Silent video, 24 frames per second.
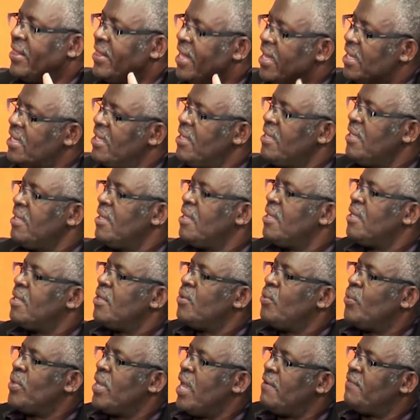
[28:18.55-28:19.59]
And then
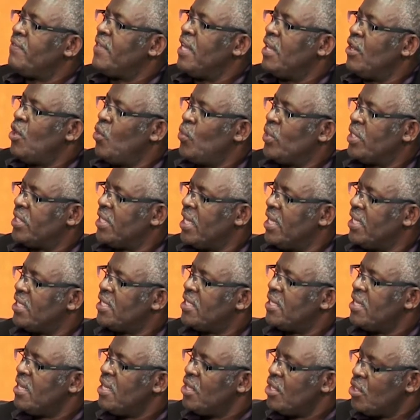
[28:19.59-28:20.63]
we have the law which
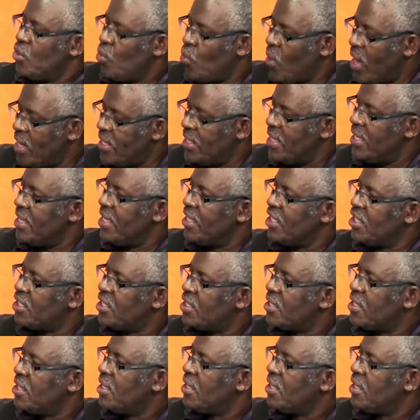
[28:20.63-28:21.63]
says one is